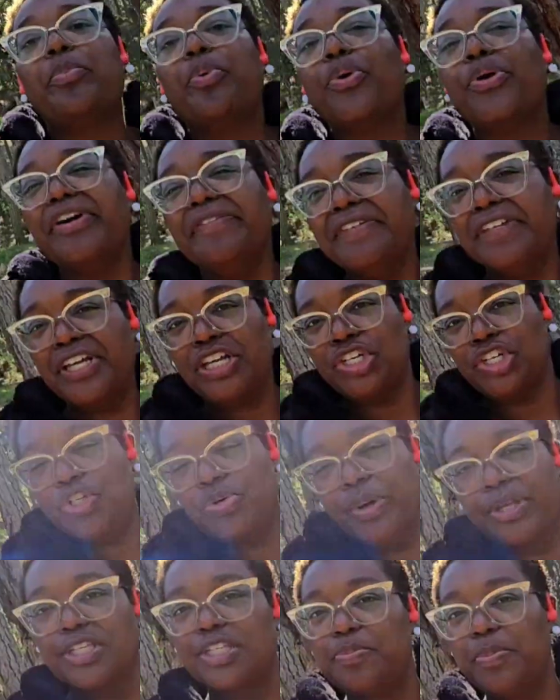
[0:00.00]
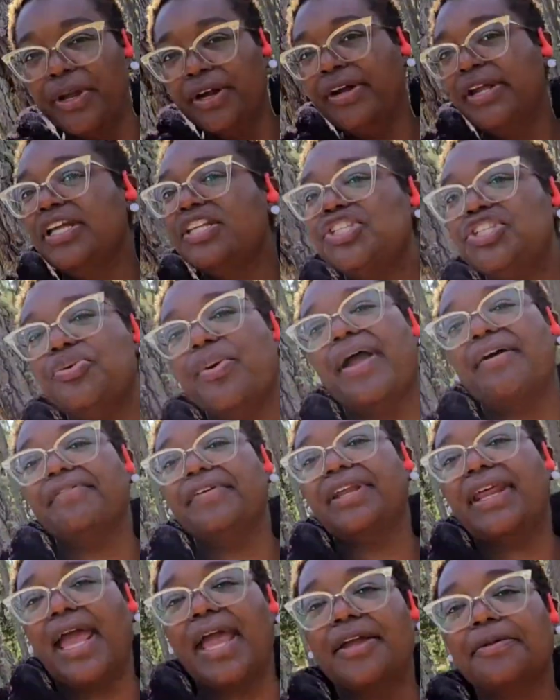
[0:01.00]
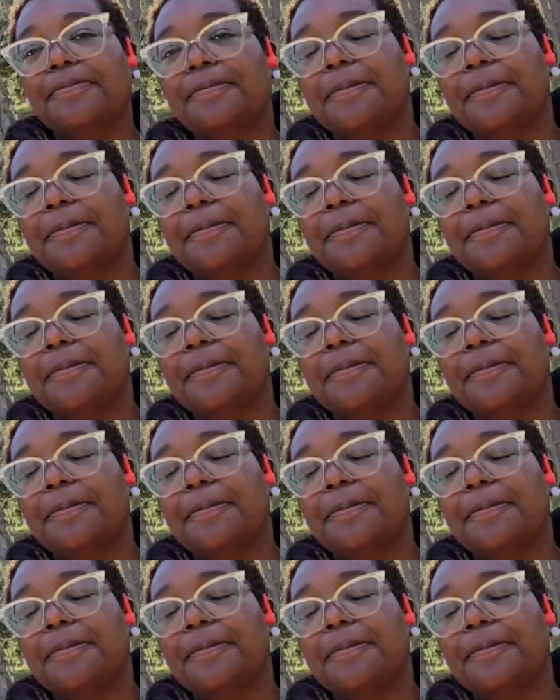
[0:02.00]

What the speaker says: privilege to experience you every day.